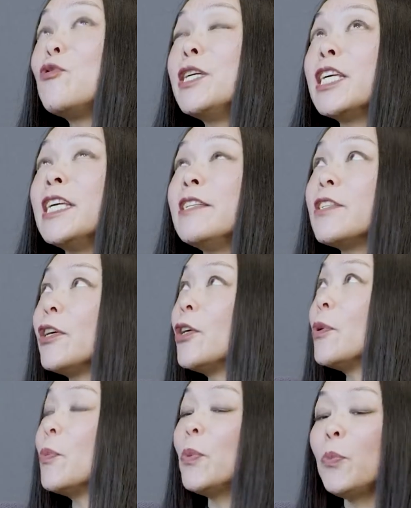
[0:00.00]
tricky.
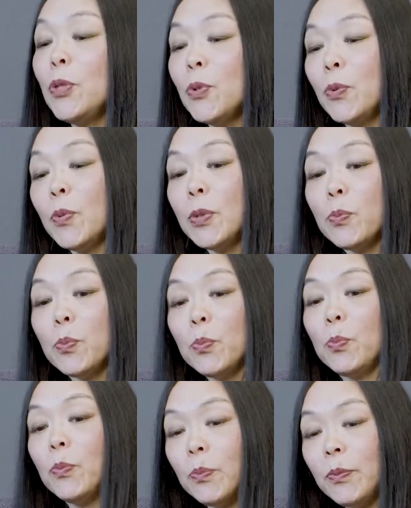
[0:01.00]
So
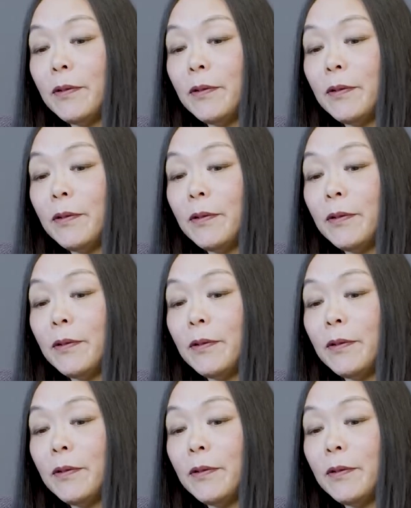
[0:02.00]
when